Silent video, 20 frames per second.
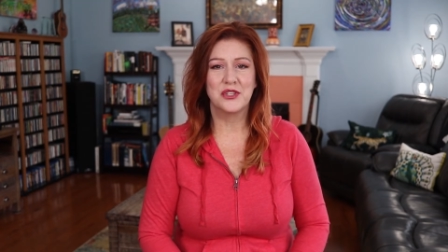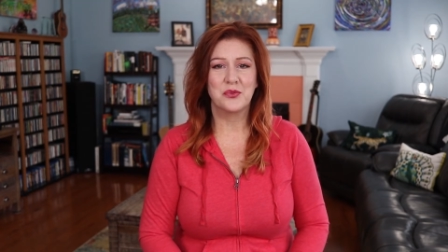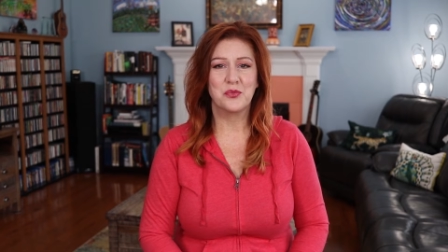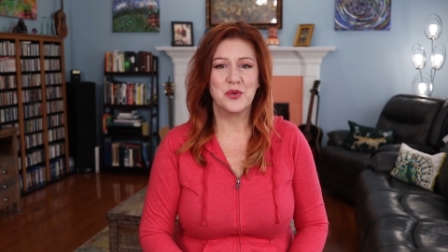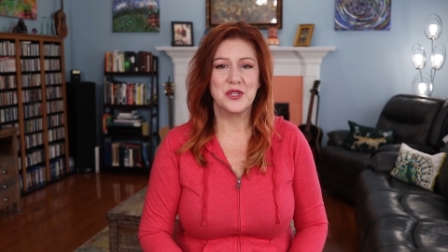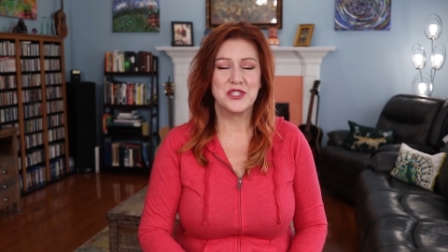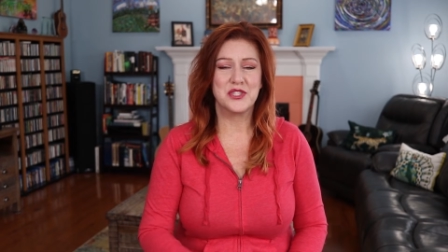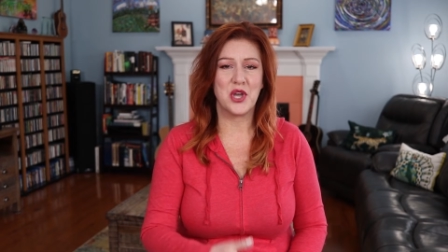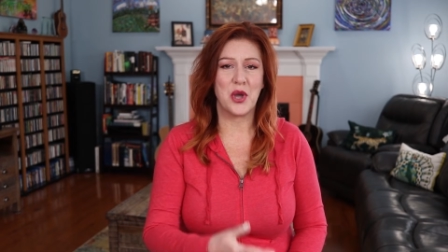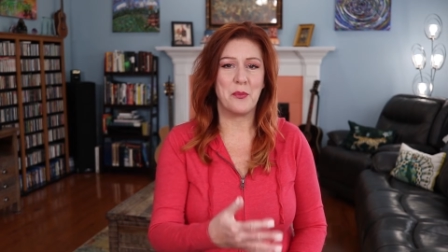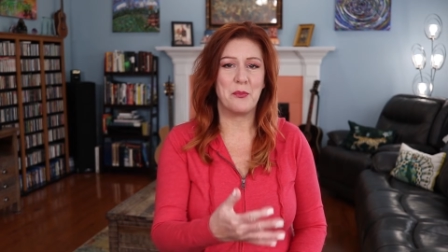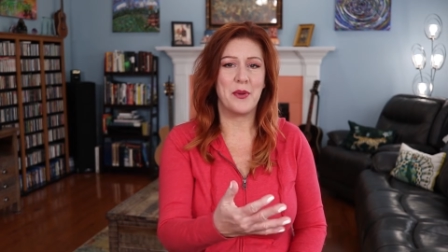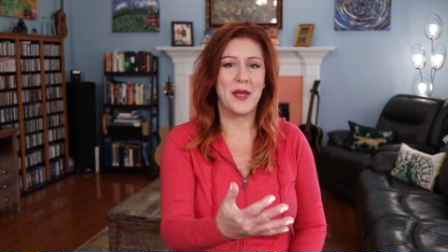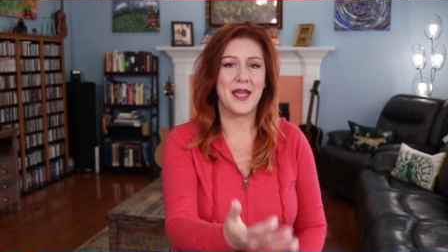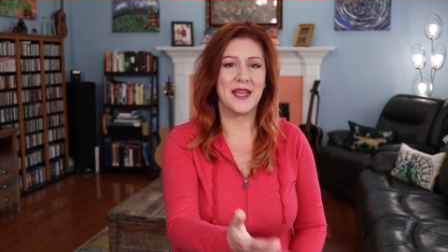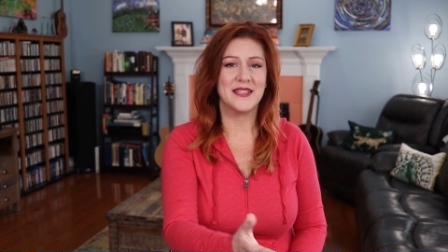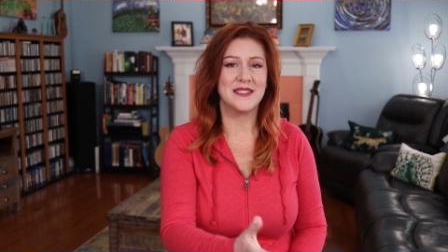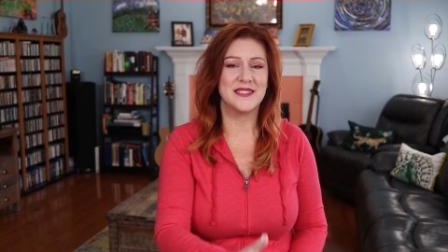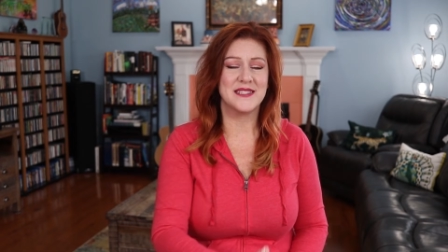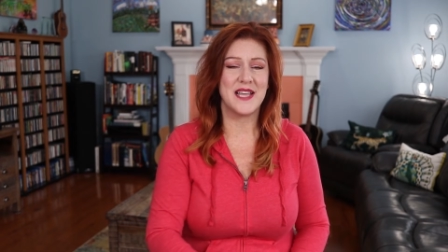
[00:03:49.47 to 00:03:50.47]
We saw
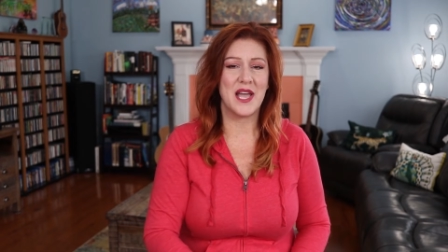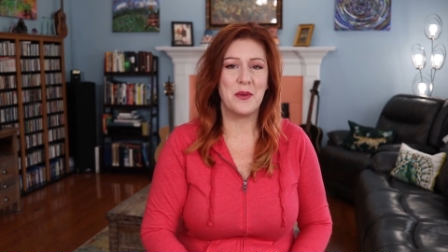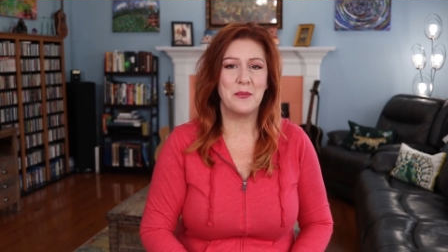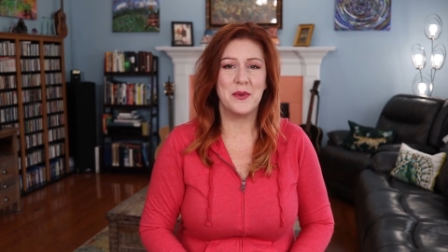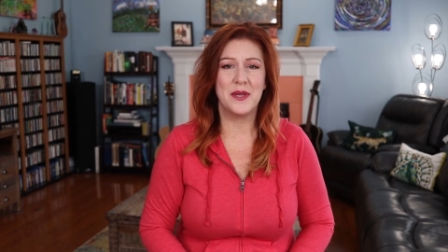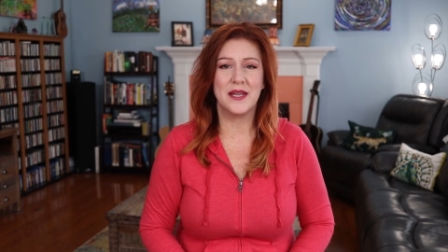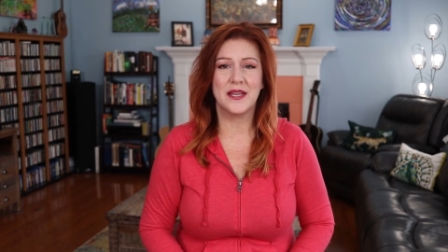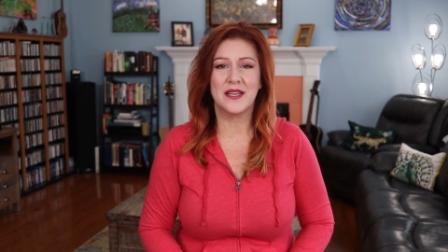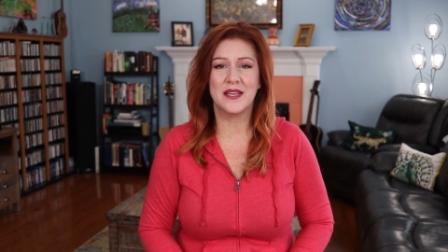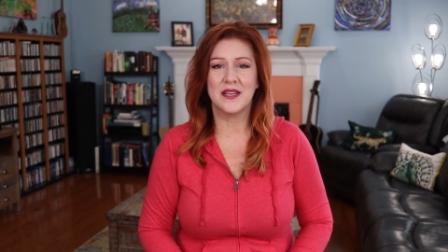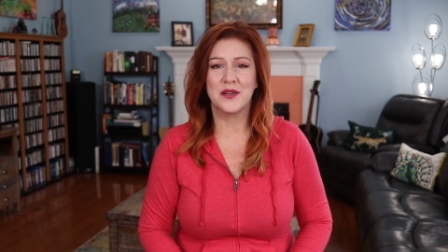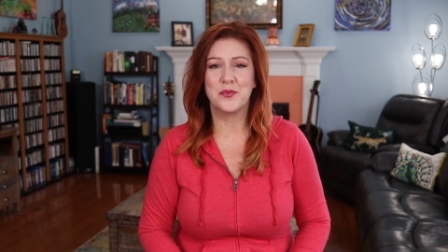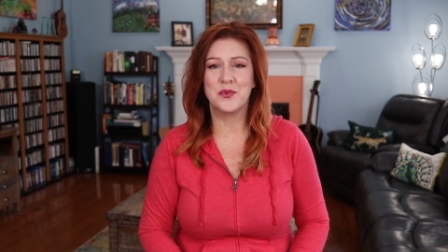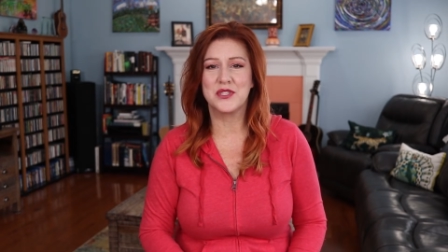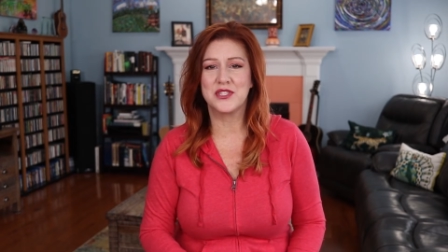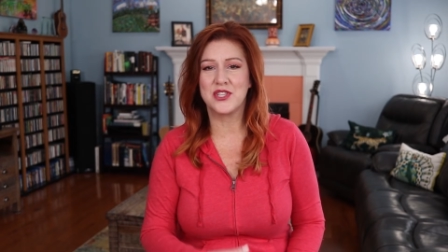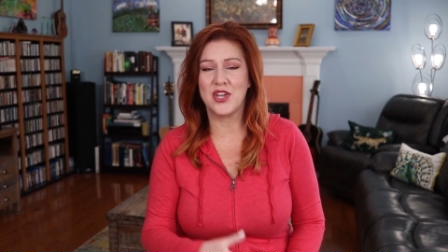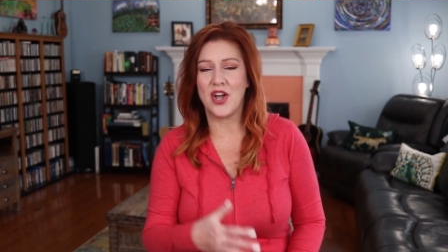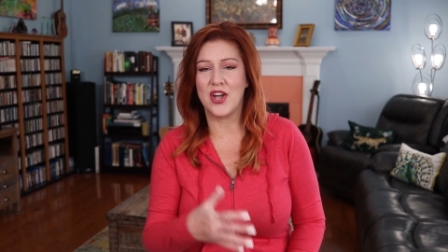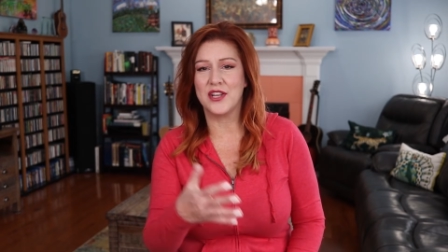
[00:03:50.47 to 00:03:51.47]
Pandemic.
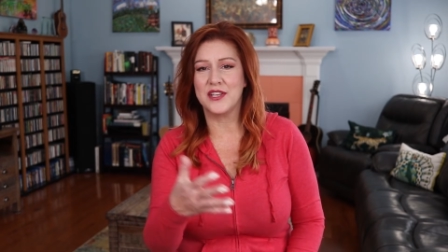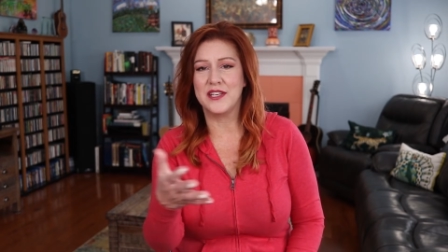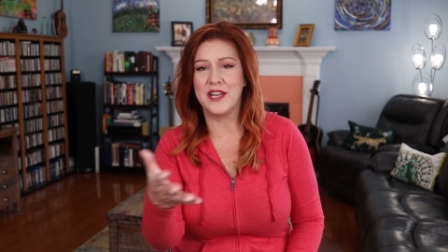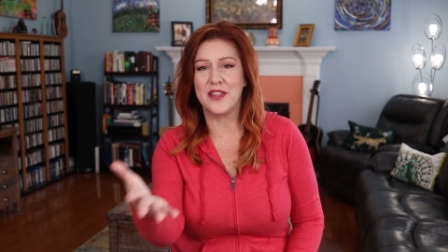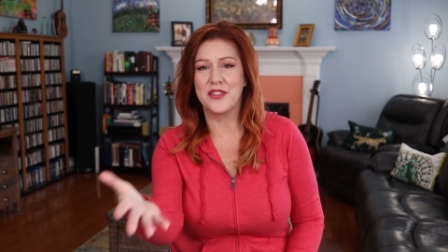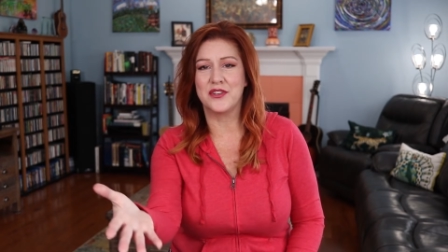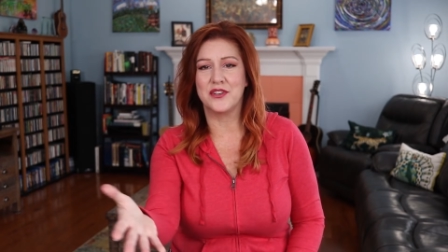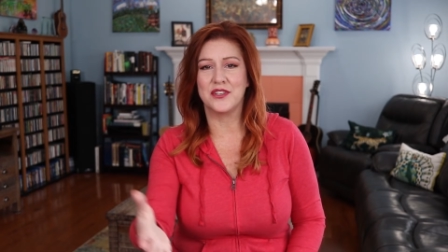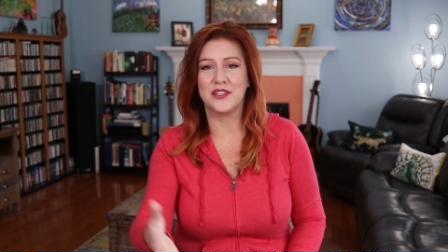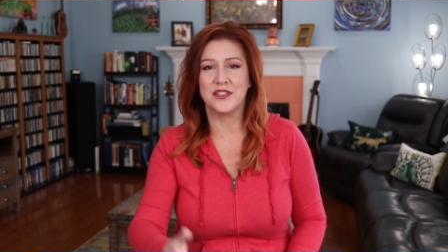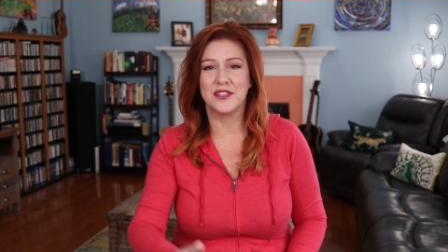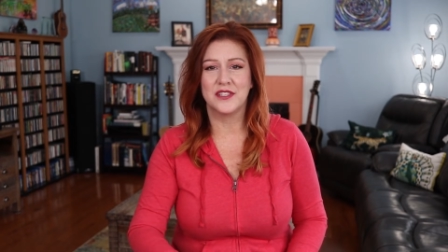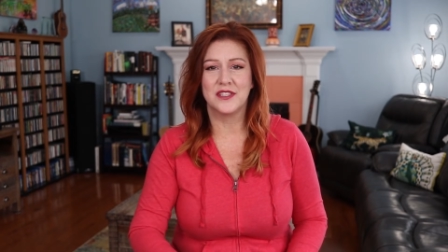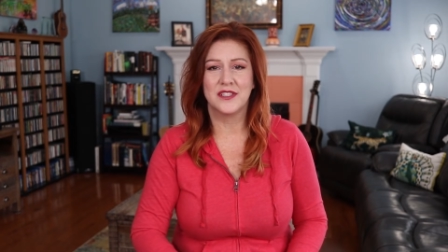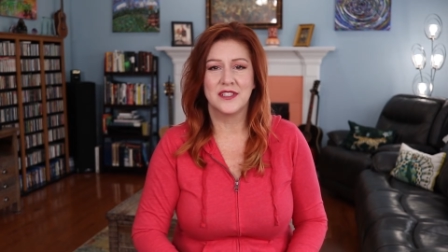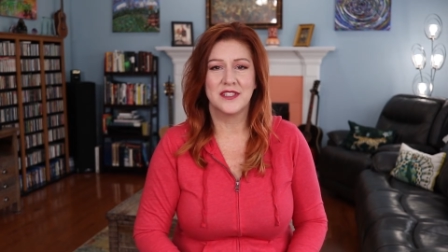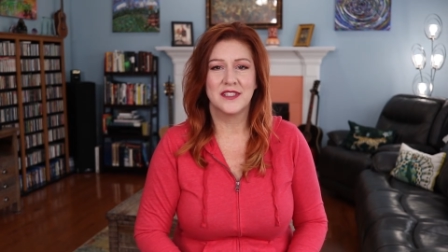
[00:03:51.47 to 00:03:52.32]
We saw another